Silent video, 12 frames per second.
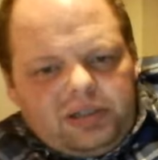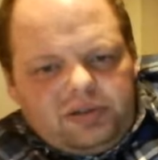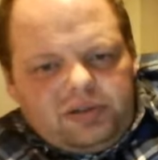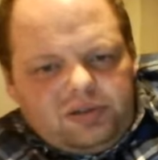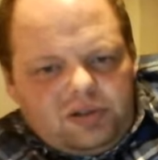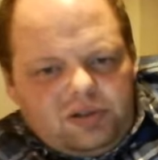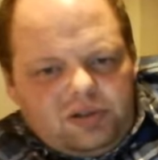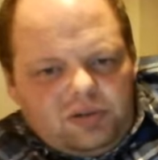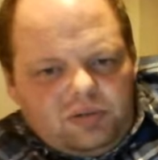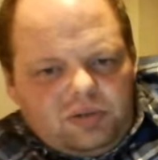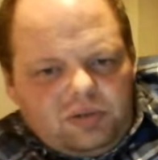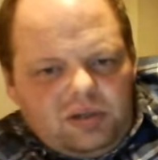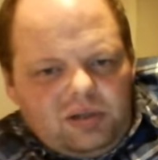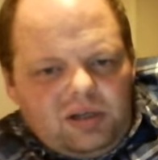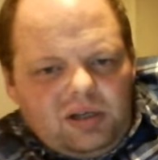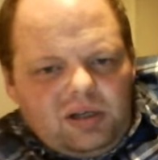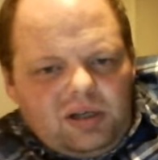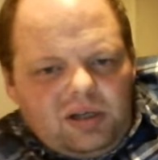controlled.
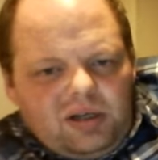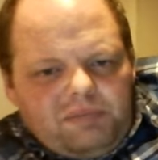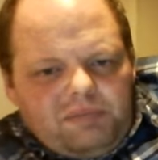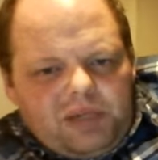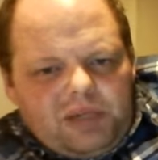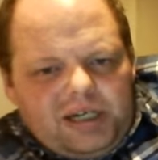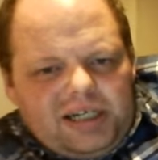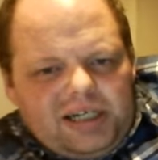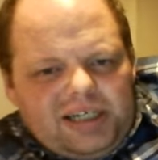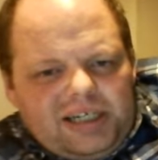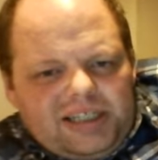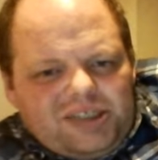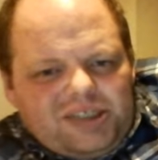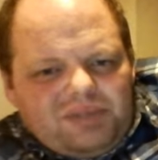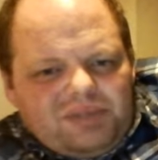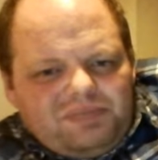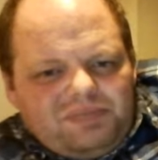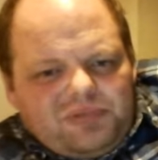But it's
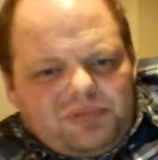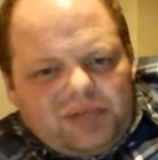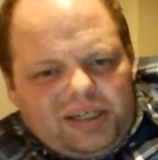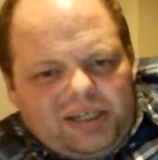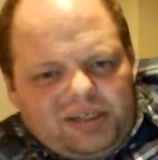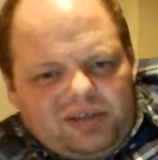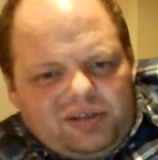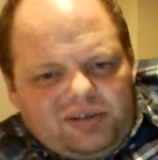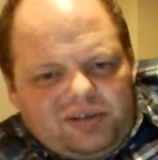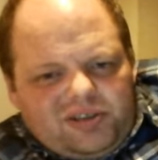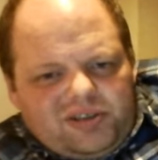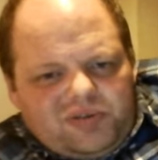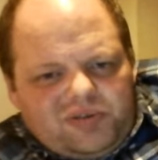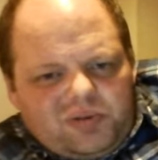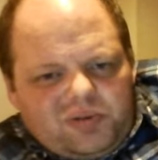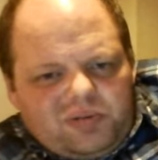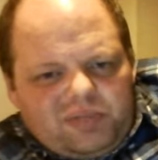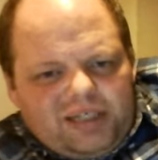not great news
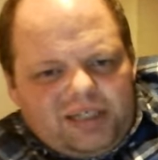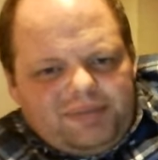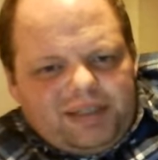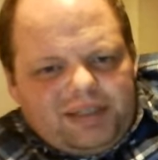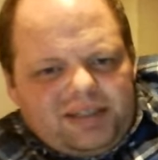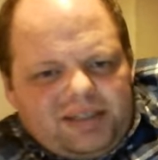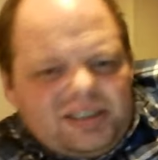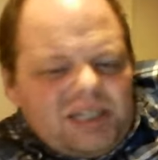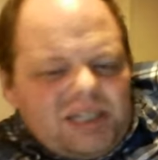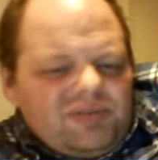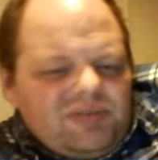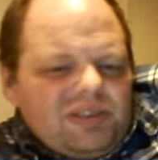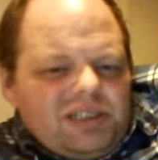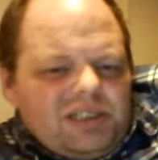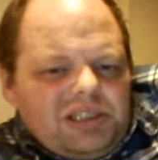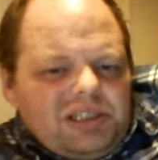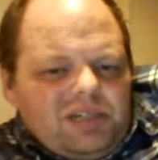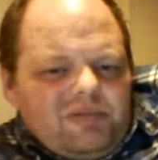for me because
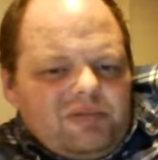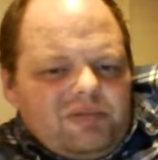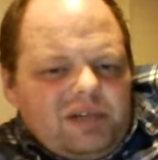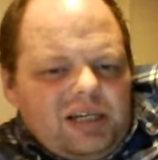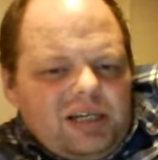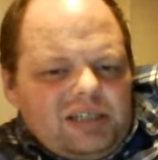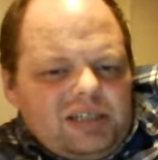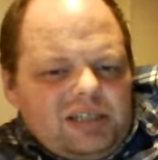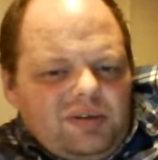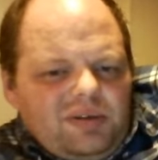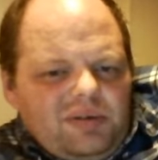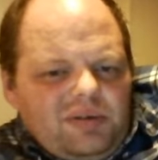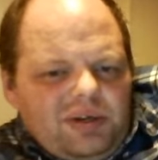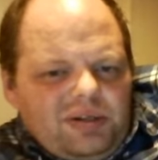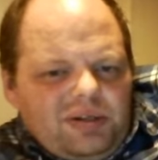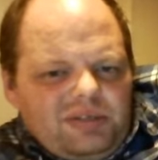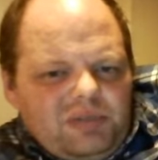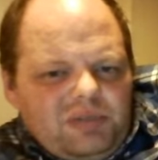especially after the last 2
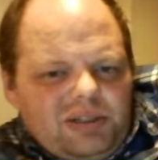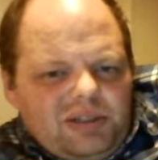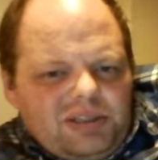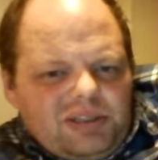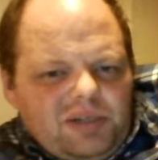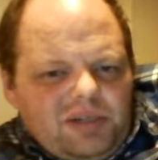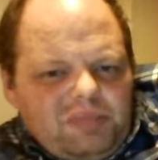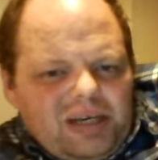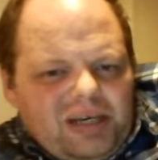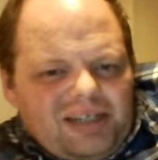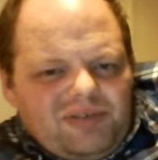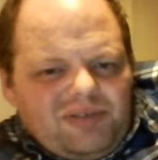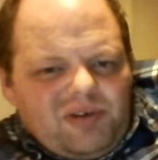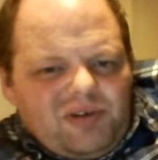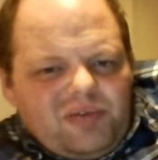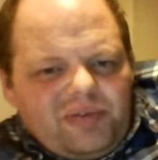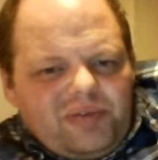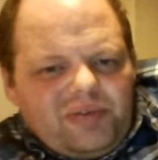years, it's been so bad. I've got
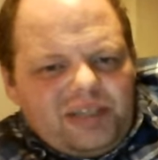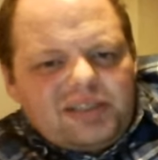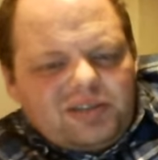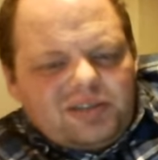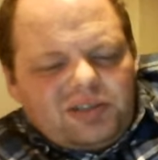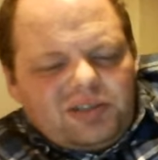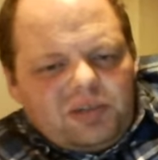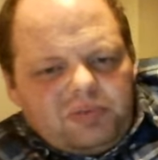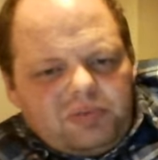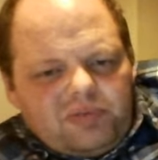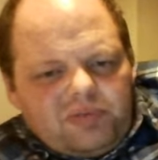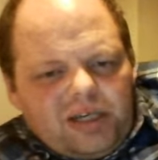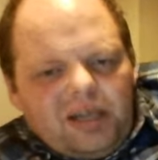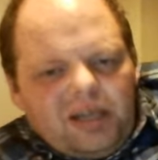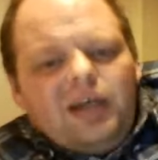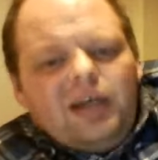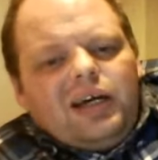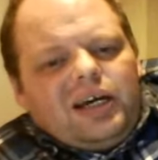this on top of it,
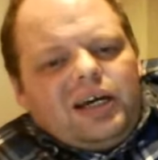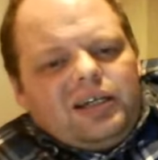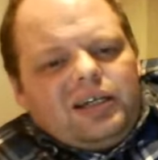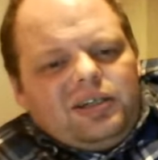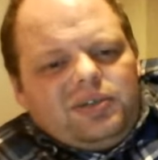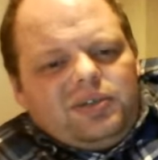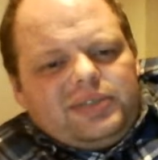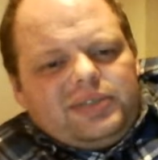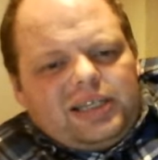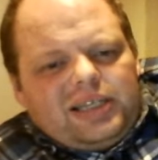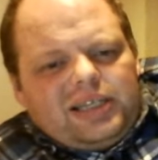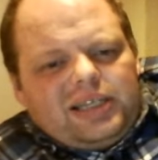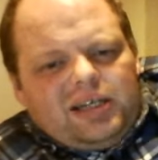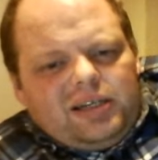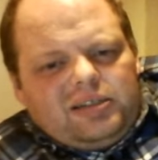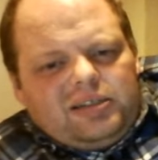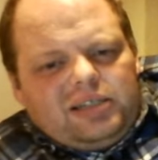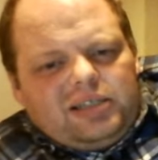and a new set of